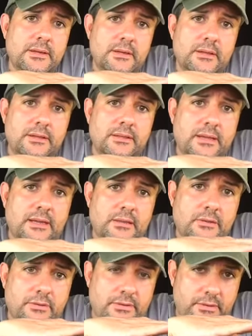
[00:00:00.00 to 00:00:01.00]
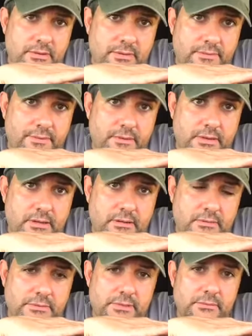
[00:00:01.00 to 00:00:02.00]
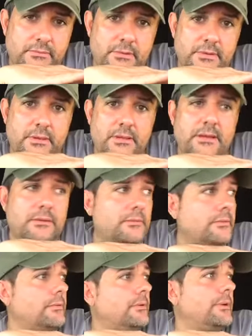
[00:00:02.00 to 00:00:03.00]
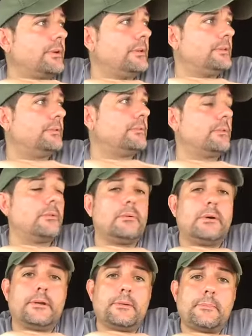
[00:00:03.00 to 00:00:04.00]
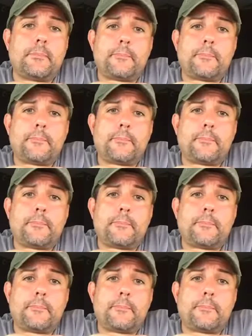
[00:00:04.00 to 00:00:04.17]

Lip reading: In a second, you'll start to feel that energy run down through your hand into the water.